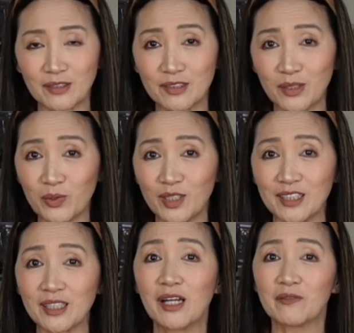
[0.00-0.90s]
so
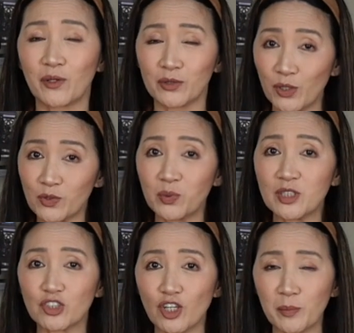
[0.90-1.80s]
that for those
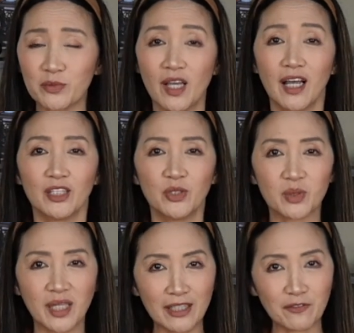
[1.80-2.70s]
with shops, you
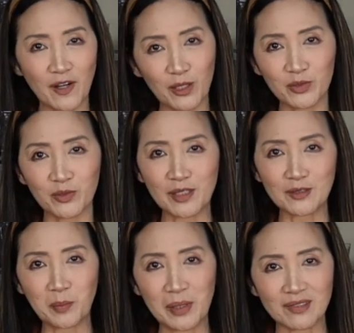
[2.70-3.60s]
can follow the
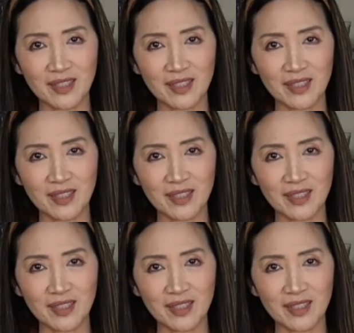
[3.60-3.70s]
recipes